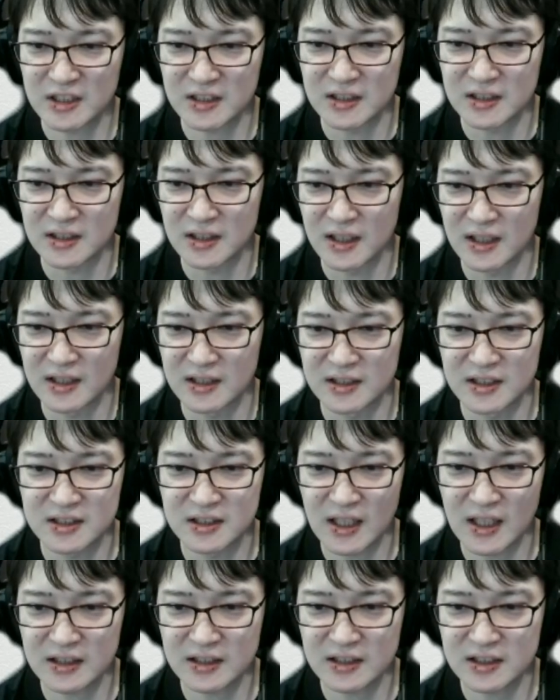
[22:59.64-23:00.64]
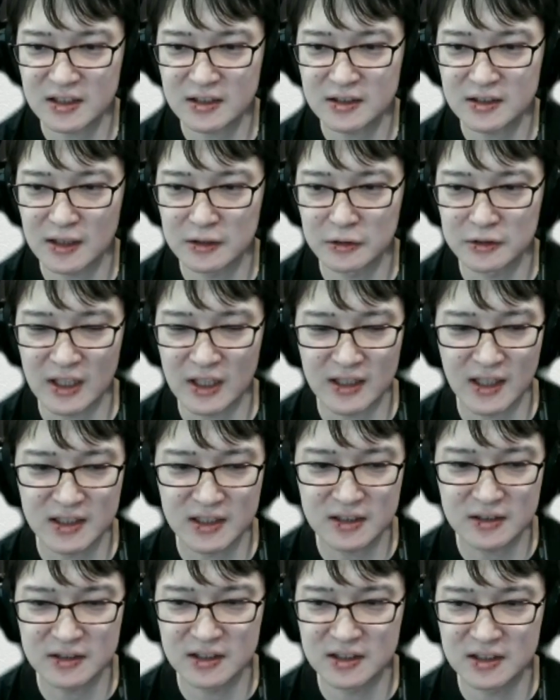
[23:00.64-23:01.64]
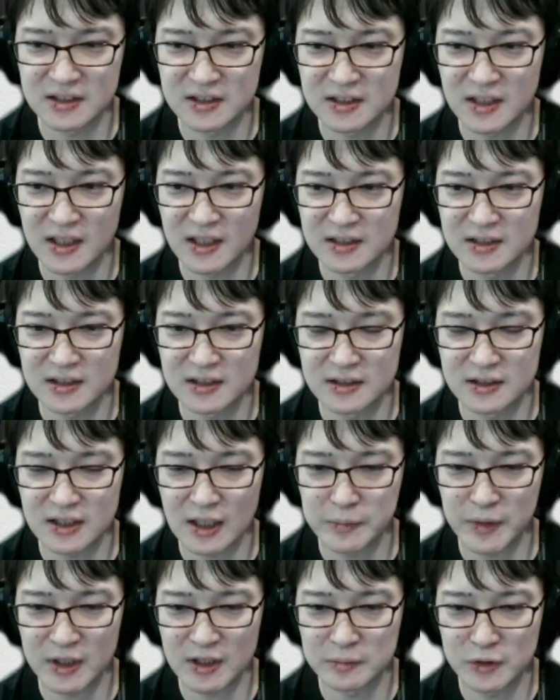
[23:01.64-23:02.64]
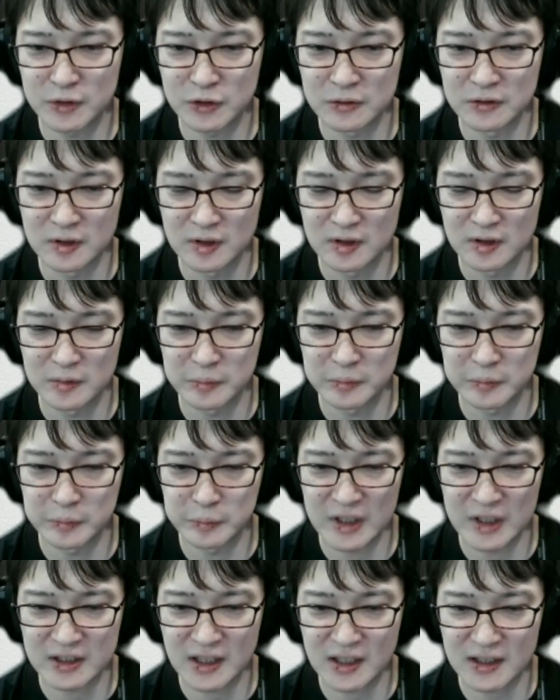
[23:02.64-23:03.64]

So in other words, we believe that the distribution-based